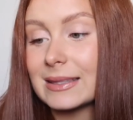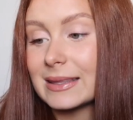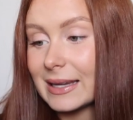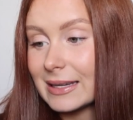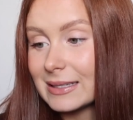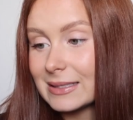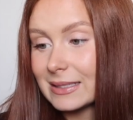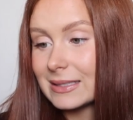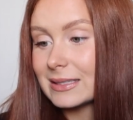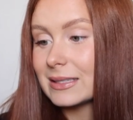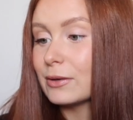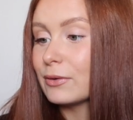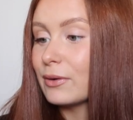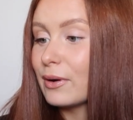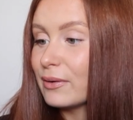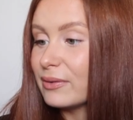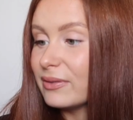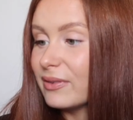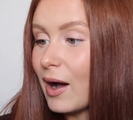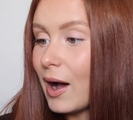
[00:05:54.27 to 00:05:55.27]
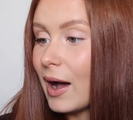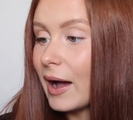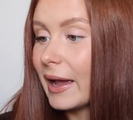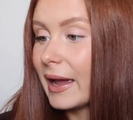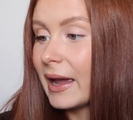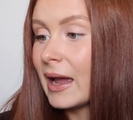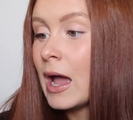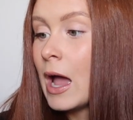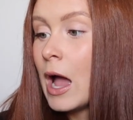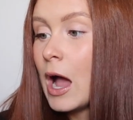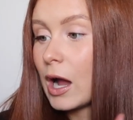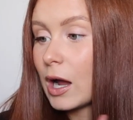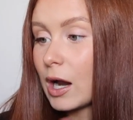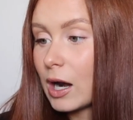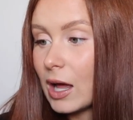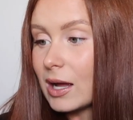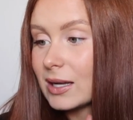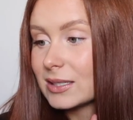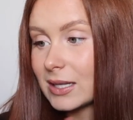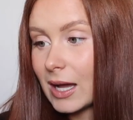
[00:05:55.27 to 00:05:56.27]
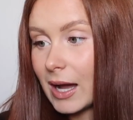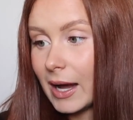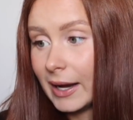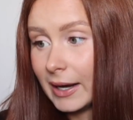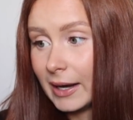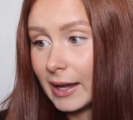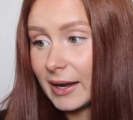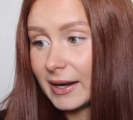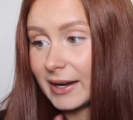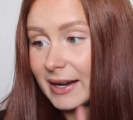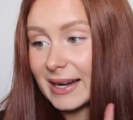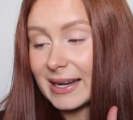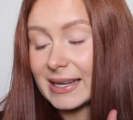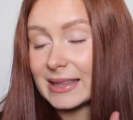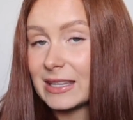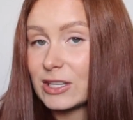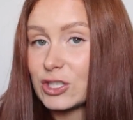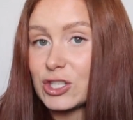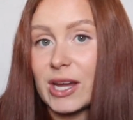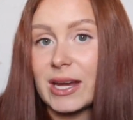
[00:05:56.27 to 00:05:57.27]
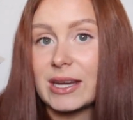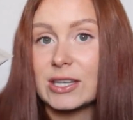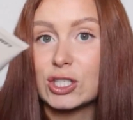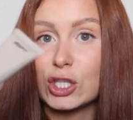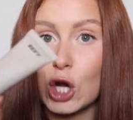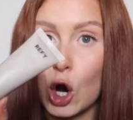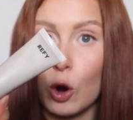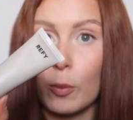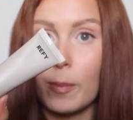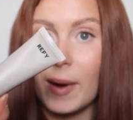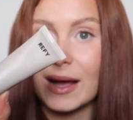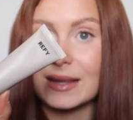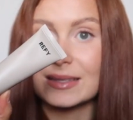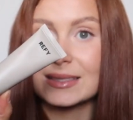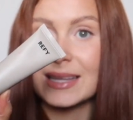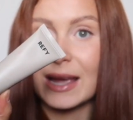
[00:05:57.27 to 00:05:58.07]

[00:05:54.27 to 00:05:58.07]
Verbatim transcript: This is the Refy gloss highlighter in the shade Topaz.